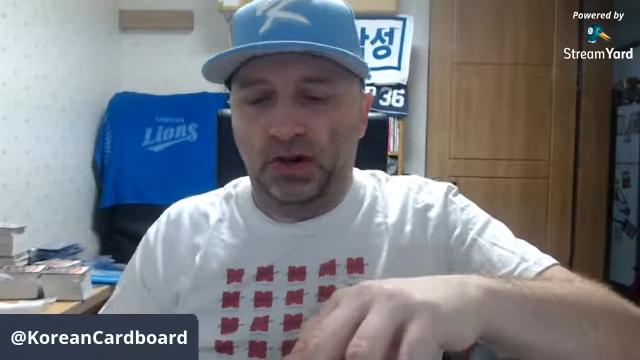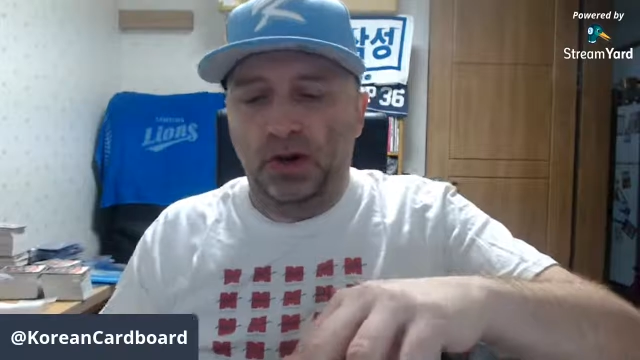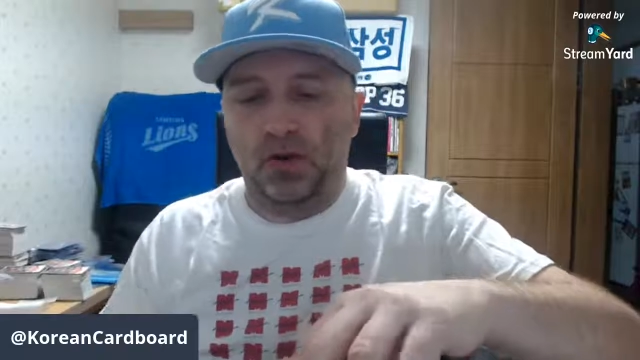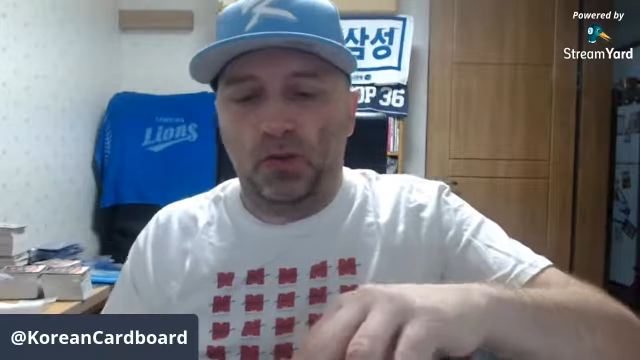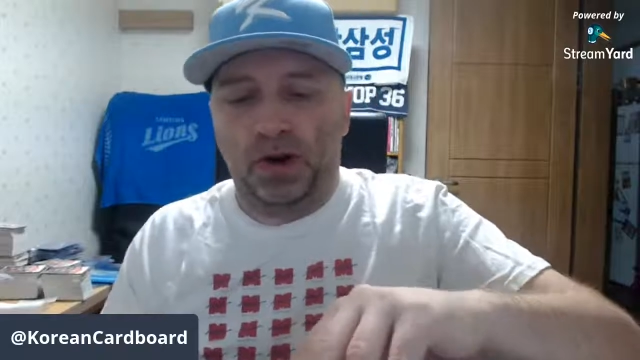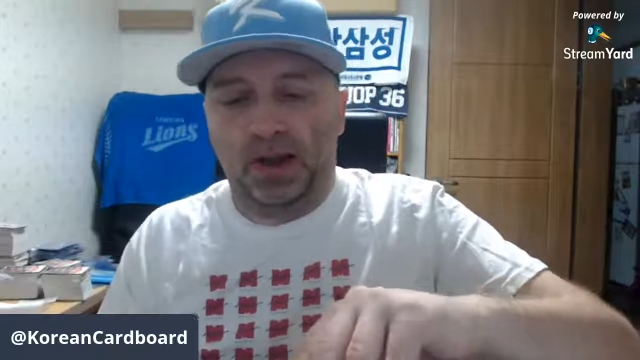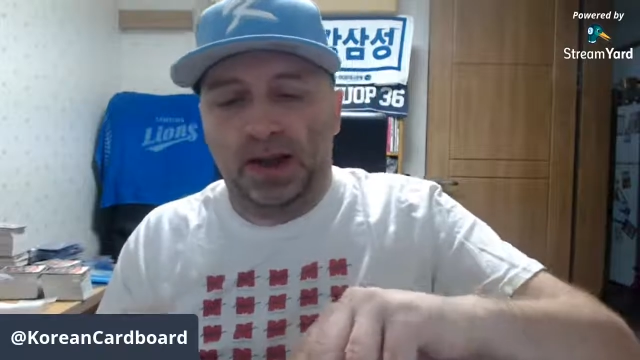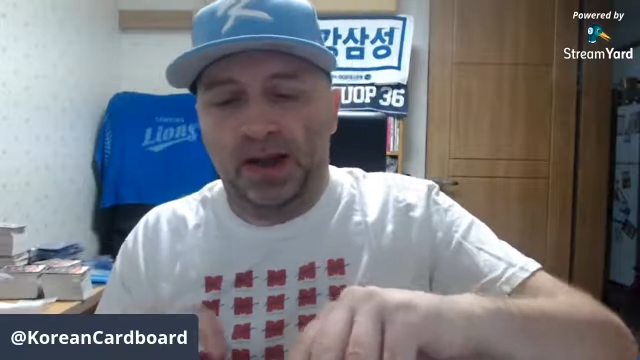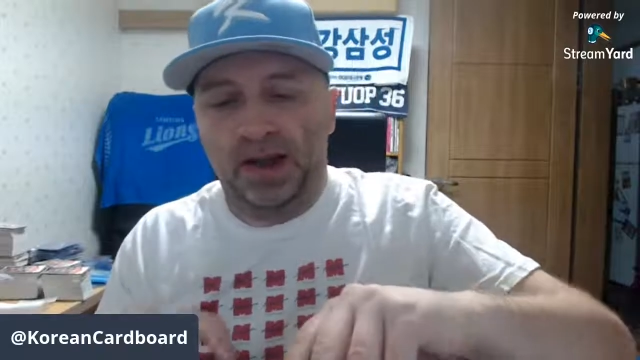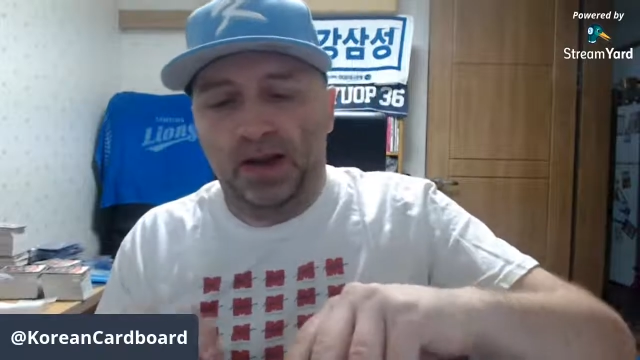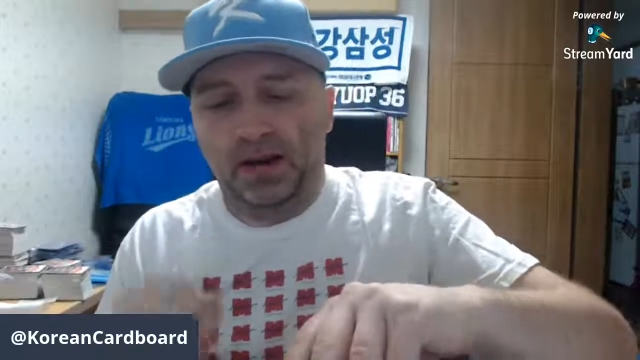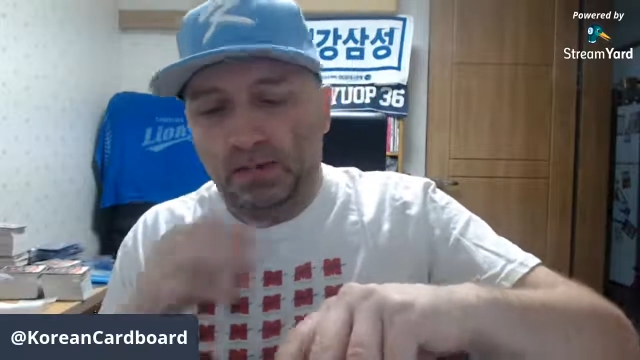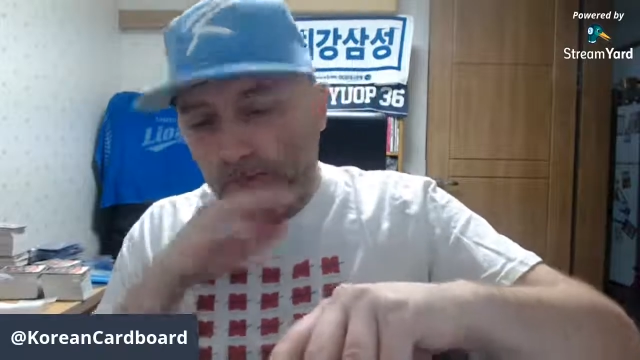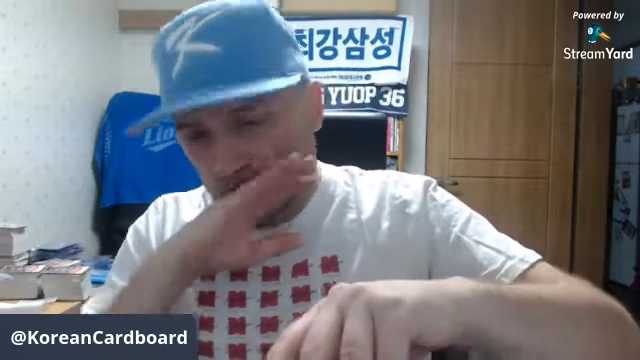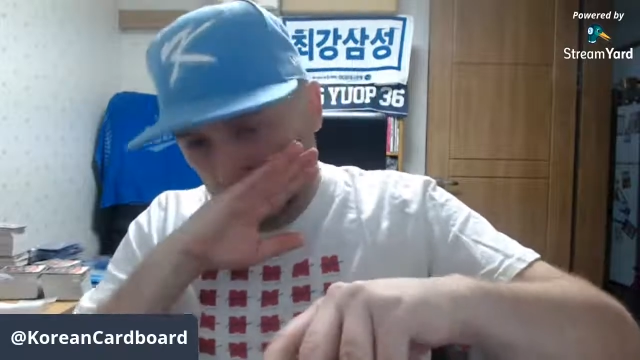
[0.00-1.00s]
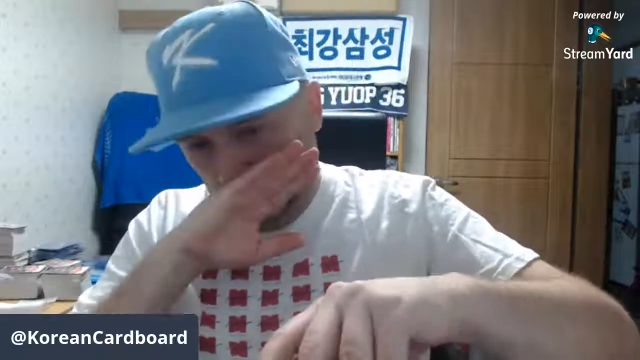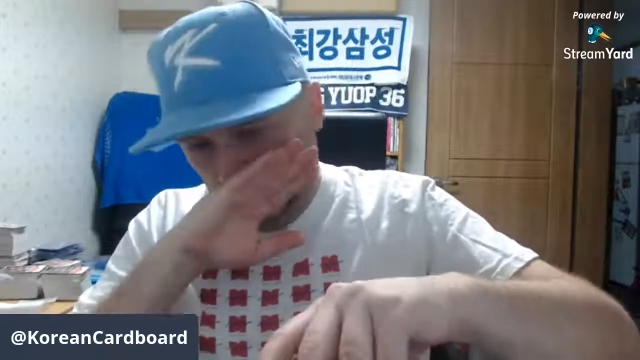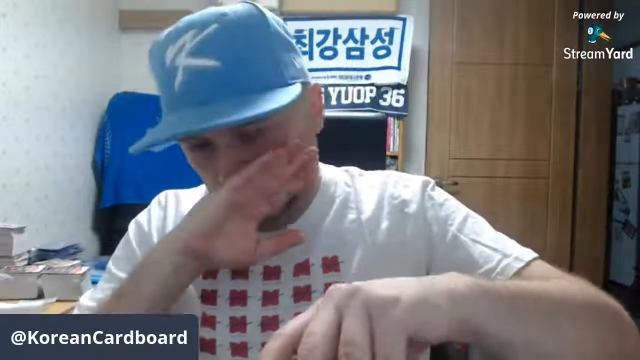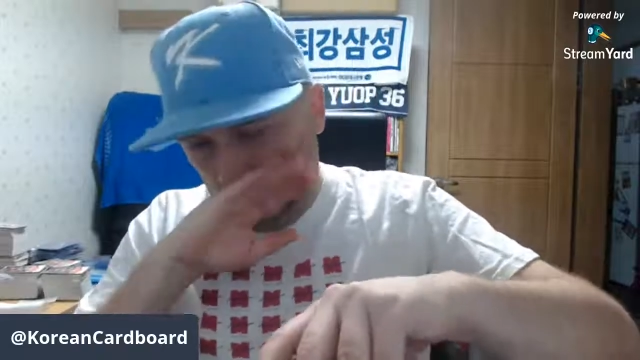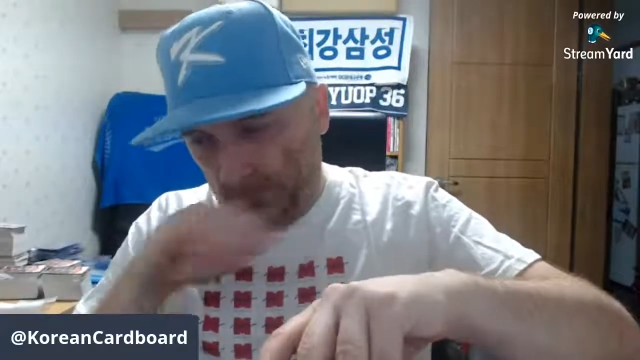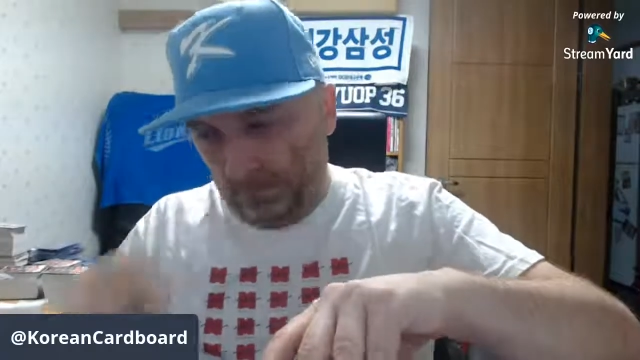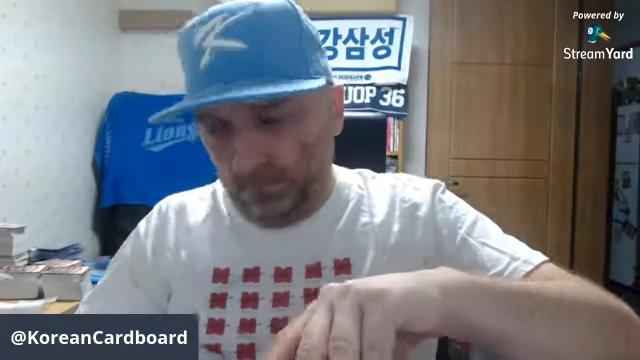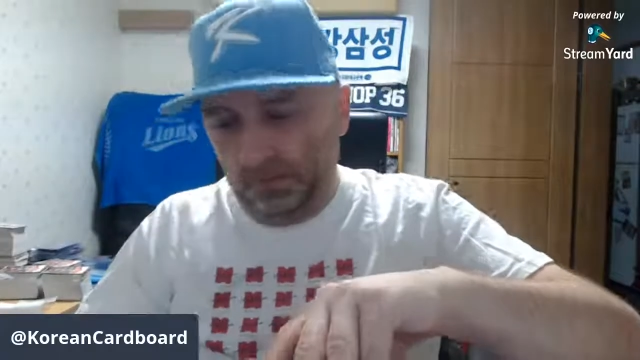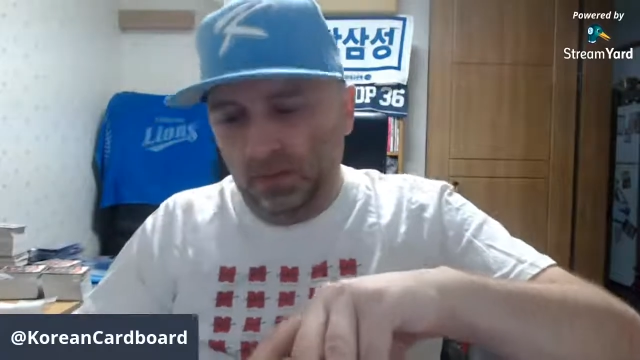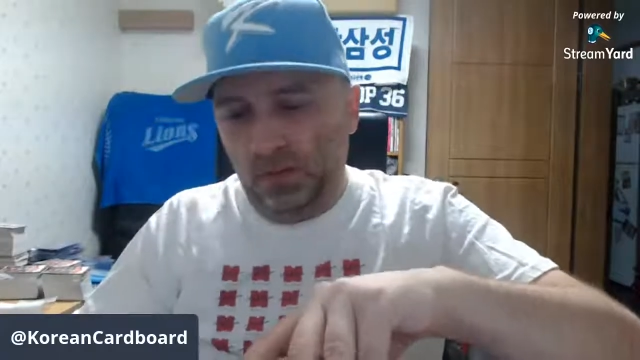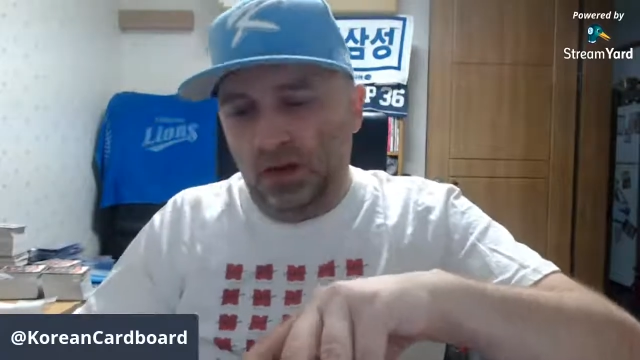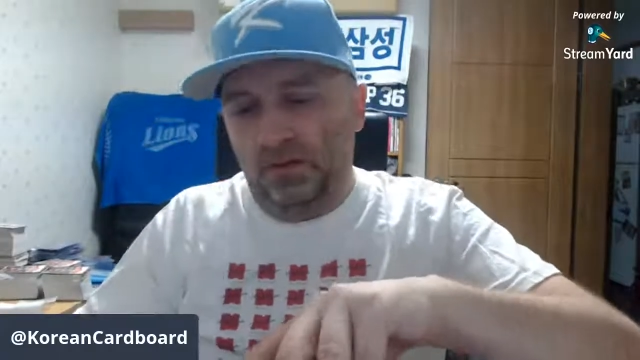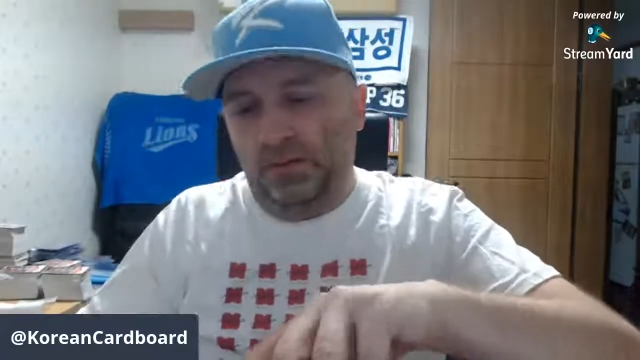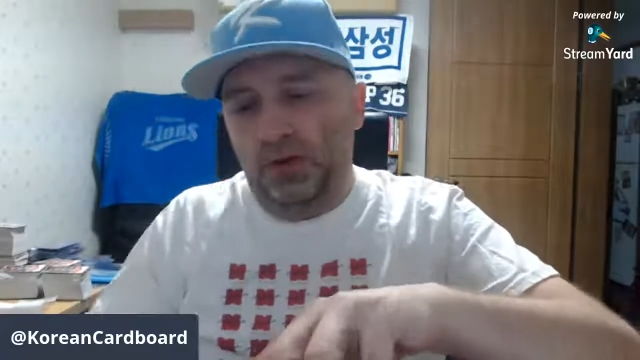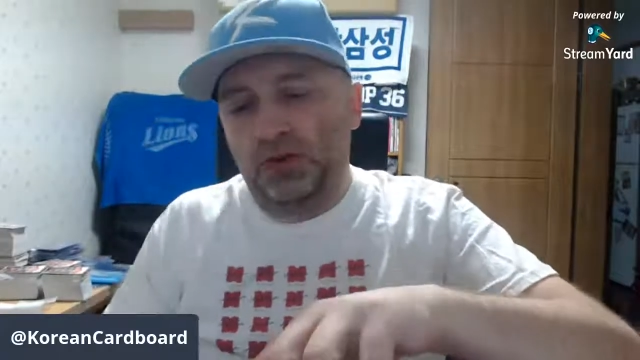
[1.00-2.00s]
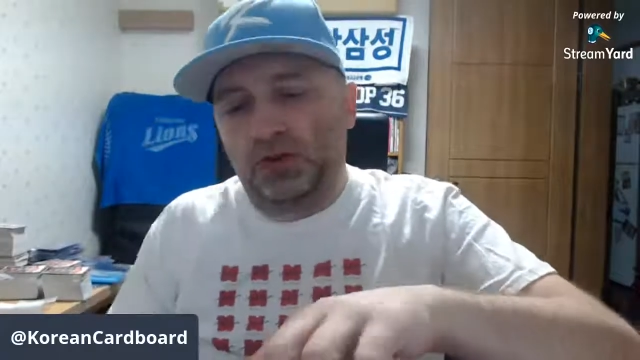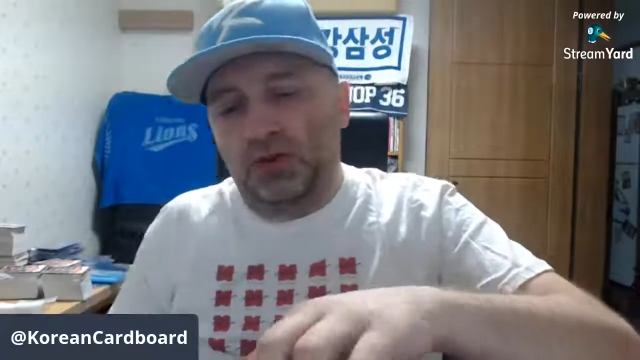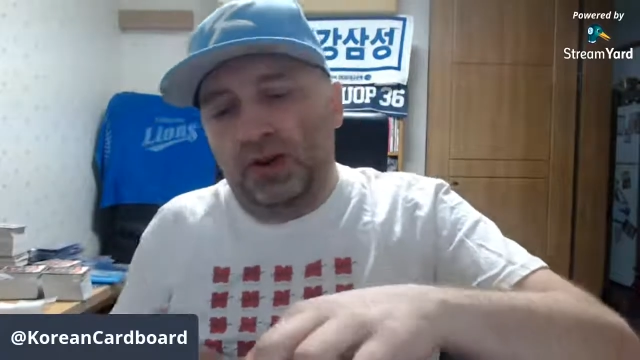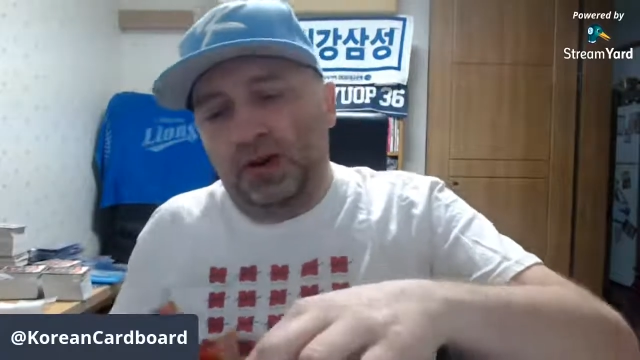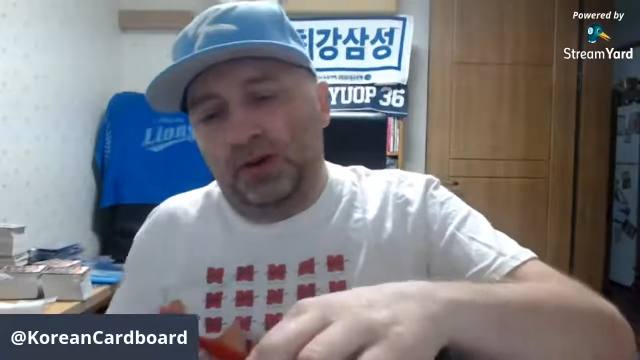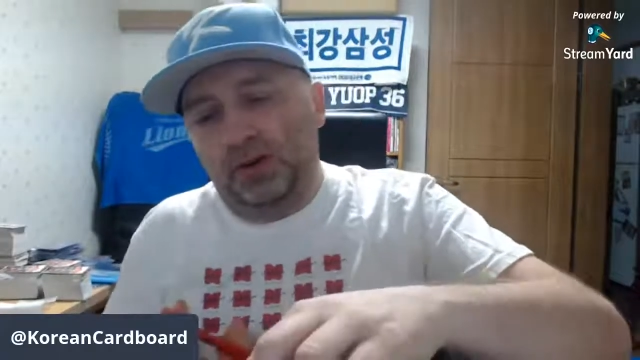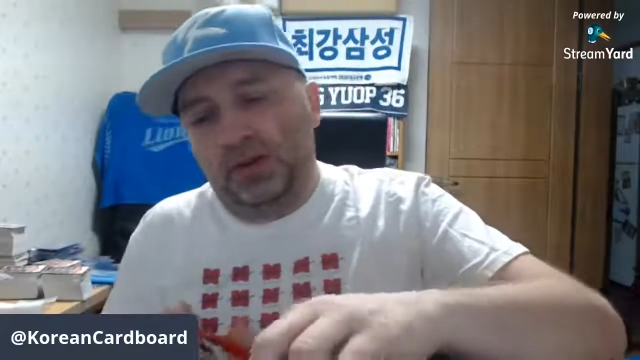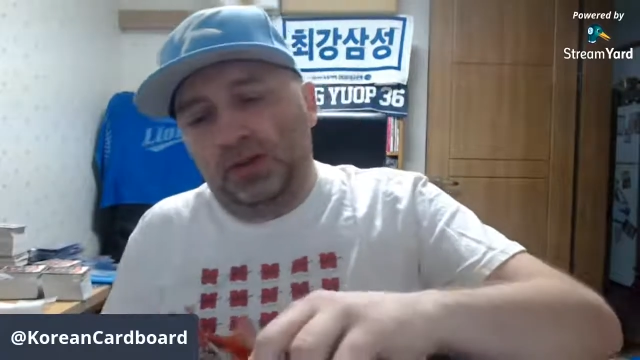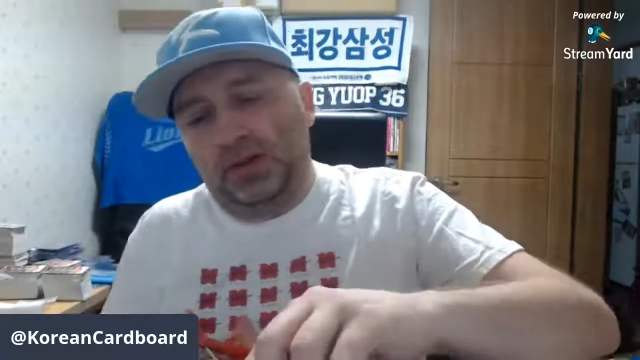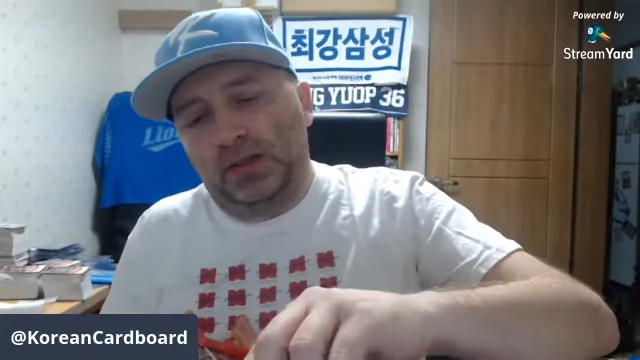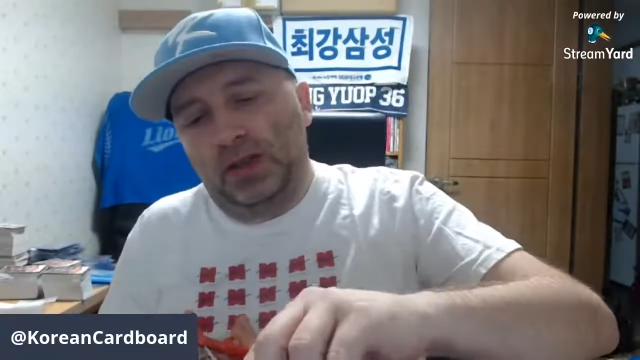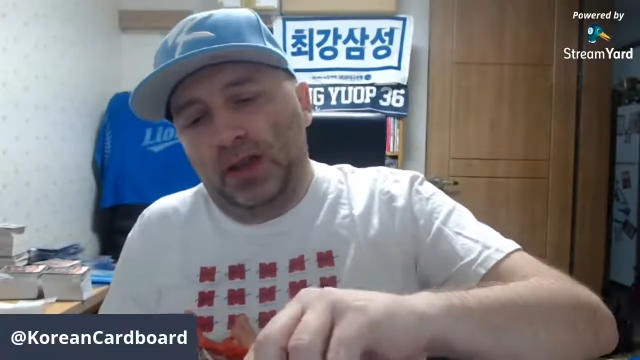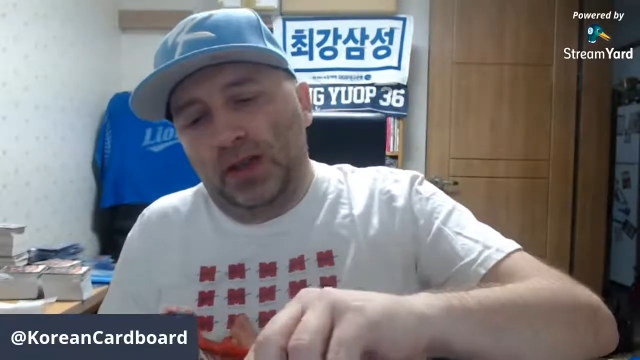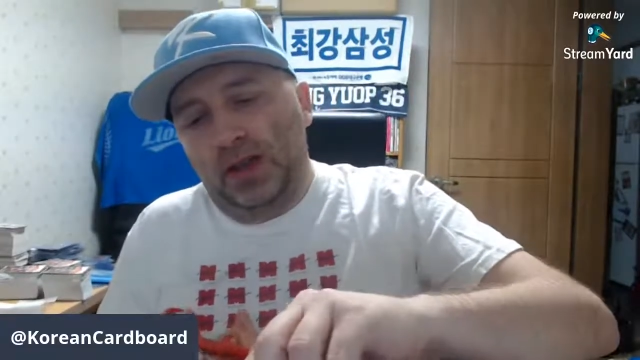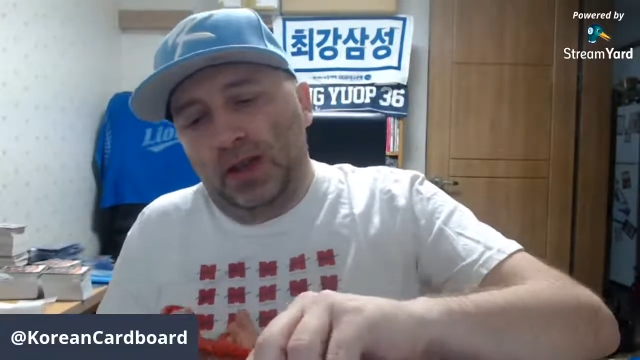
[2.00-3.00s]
year when I had first graders